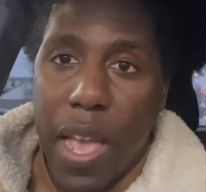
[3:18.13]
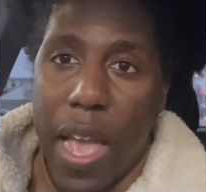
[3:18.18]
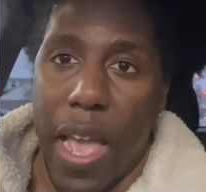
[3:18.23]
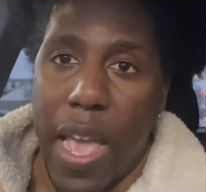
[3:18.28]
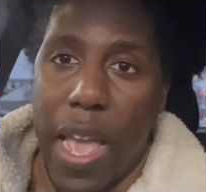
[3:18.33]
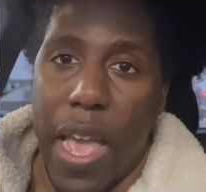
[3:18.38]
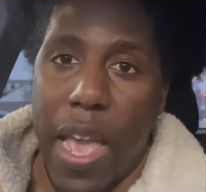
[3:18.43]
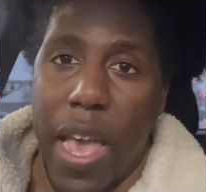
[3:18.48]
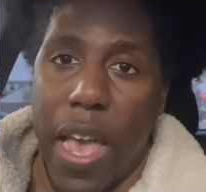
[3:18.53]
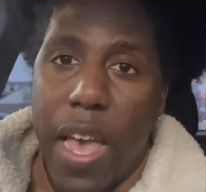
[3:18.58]

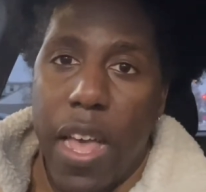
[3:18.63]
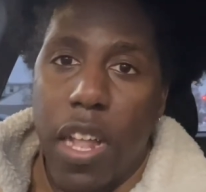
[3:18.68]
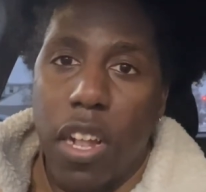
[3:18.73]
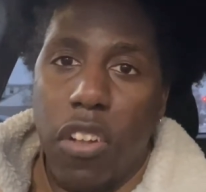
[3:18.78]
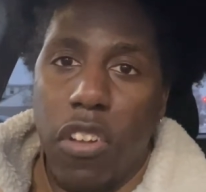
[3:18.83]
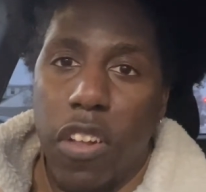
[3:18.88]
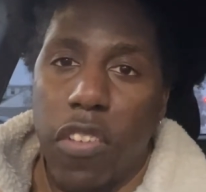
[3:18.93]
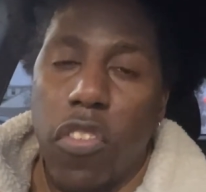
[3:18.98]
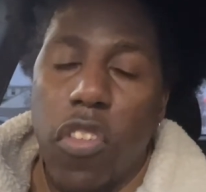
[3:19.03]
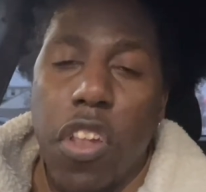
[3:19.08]
And
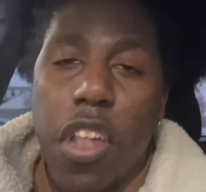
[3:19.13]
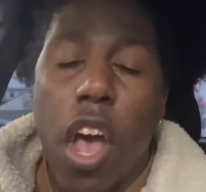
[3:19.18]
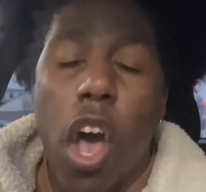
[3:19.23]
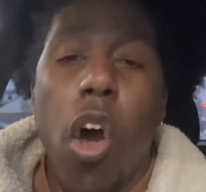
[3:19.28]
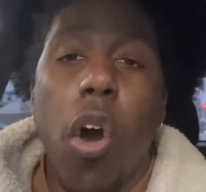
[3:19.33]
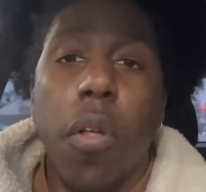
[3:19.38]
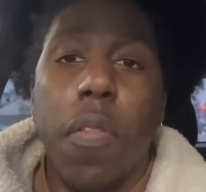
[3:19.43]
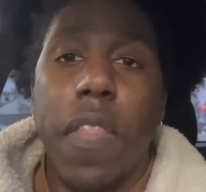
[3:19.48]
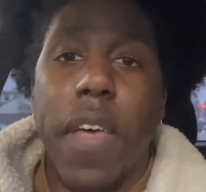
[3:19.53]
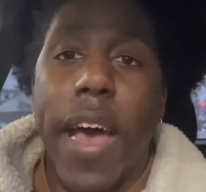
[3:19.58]
just
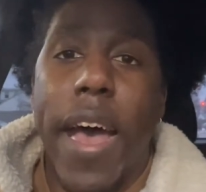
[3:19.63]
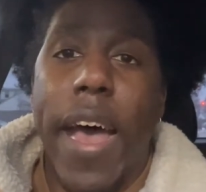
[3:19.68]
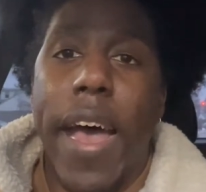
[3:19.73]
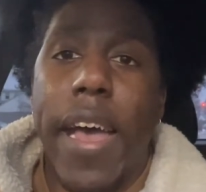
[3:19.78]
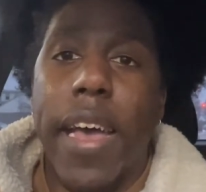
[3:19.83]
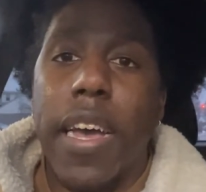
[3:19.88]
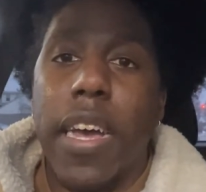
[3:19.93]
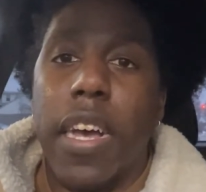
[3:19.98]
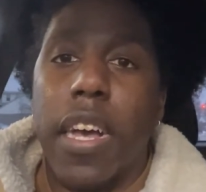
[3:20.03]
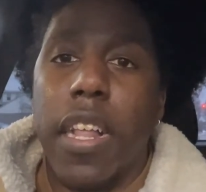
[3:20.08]
know
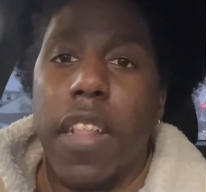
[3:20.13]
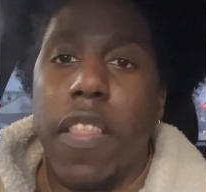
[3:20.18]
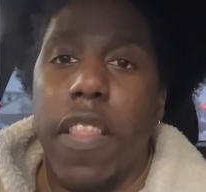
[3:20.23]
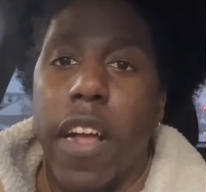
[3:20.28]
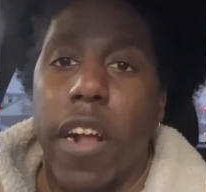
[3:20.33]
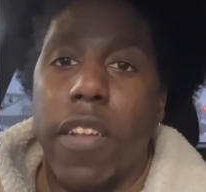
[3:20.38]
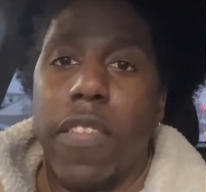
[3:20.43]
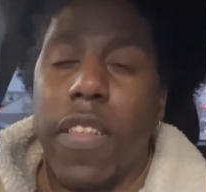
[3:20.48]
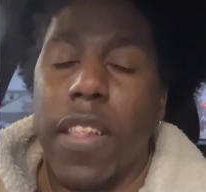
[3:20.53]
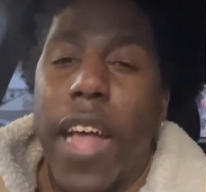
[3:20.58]
that
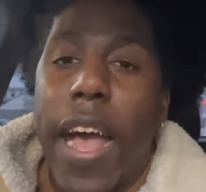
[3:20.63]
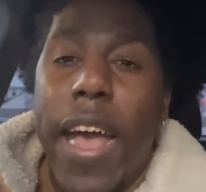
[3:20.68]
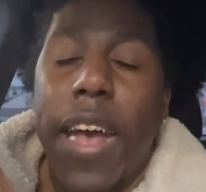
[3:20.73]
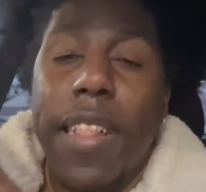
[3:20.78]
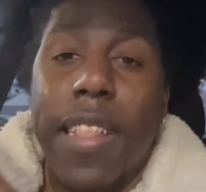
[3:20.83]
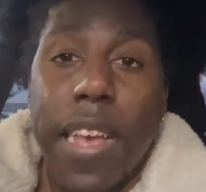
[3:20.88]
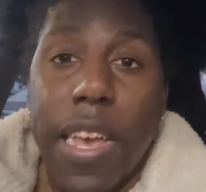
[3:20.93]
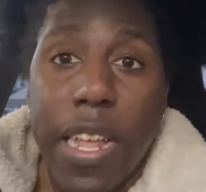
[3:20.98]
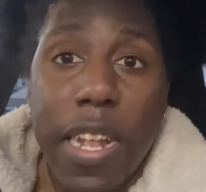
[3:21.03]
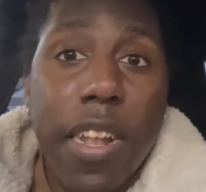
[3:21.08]
there's light
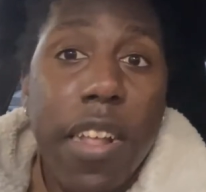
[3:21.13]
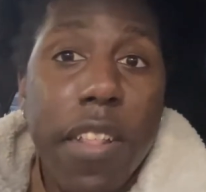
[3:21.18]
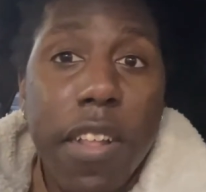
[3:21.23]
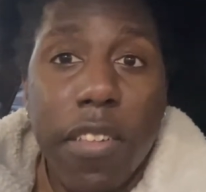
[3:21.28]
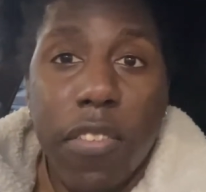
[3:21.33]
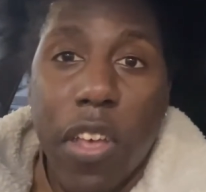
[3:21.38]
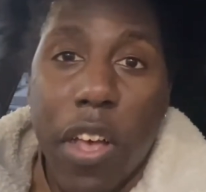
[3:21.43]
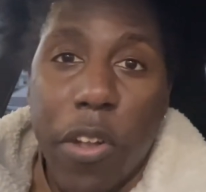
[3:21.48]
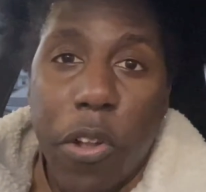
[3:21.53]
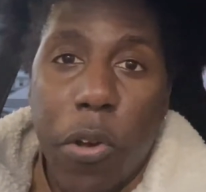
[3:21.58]
at the end of the
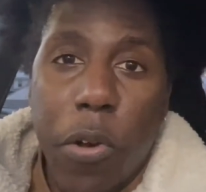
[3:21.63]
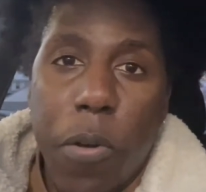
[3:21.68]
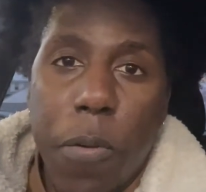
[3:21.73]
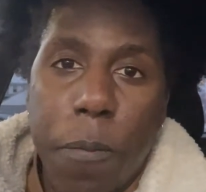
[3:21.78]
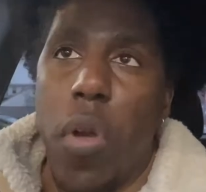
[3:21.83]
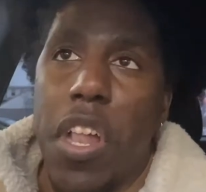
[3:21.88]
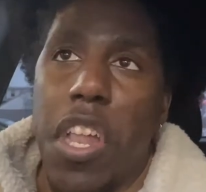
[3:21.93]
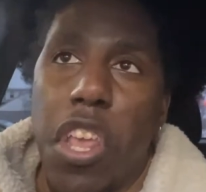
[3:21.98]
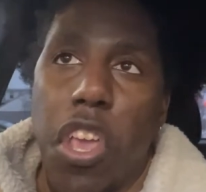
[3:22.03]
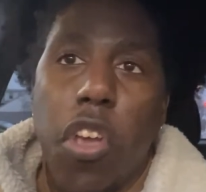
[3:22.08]
tunnel.
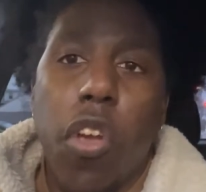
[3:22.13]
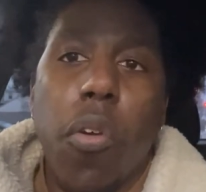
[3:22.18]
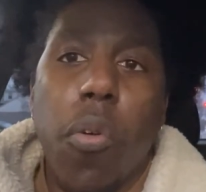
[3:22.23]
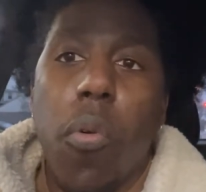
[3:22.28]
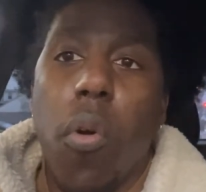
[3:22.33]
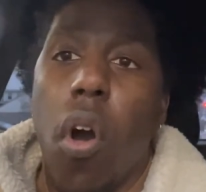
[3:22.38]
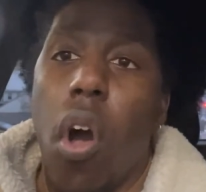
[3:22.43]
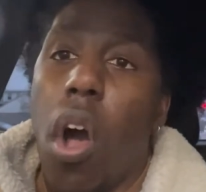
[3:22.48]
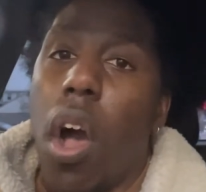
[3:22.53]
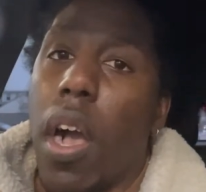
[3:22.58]
When
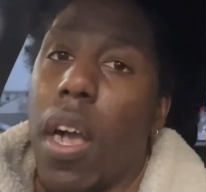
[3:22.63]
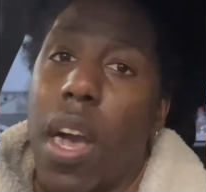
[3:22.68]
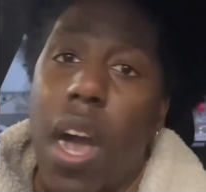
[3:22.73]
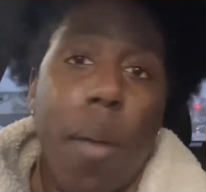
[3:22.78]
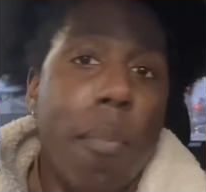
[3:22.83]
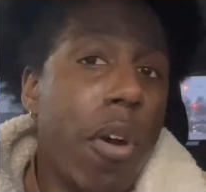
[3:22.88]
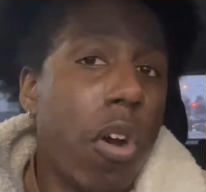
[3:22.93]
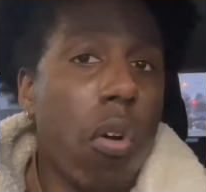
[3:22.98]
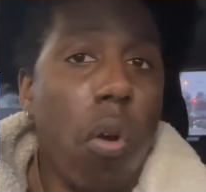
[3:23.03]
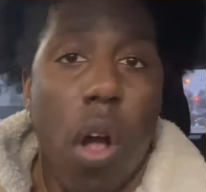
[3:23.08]
you
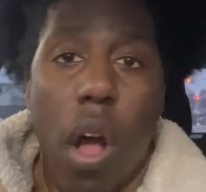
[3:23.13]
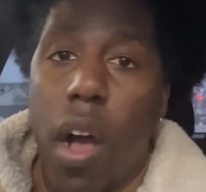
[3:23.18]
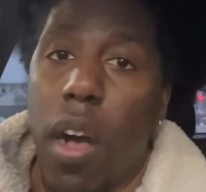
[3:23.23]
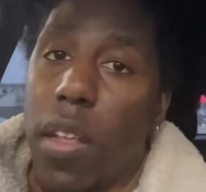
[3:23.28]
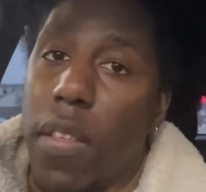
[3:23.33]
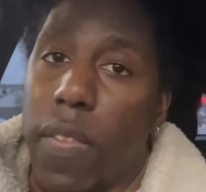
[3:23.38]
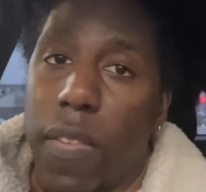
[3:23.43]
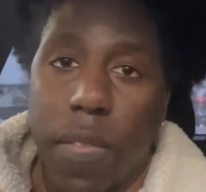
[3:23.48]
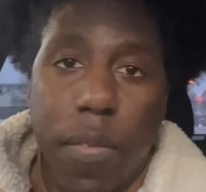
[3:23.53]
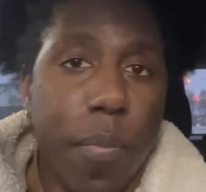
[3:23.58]
come
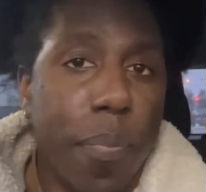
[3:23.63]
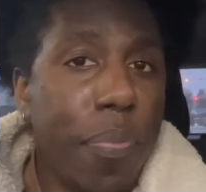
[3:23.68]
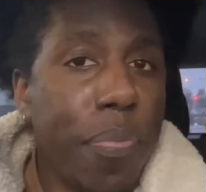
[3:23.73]
across